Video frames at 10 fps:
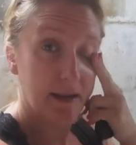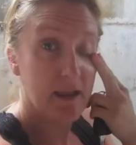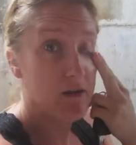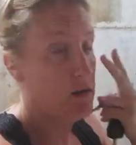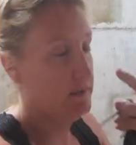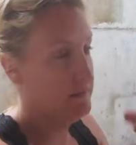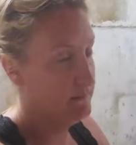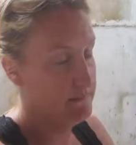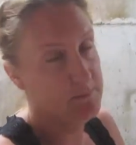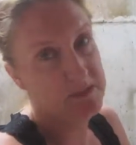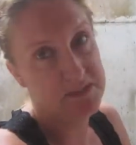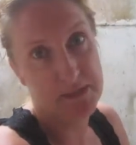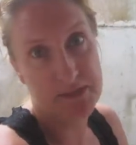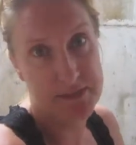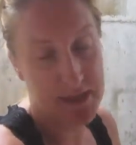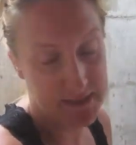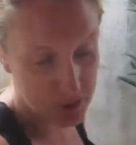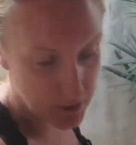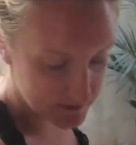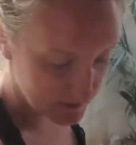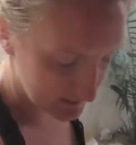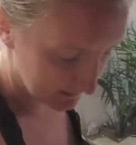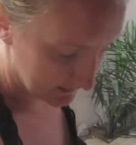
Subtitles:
cannot. It's a busy day today. Constantine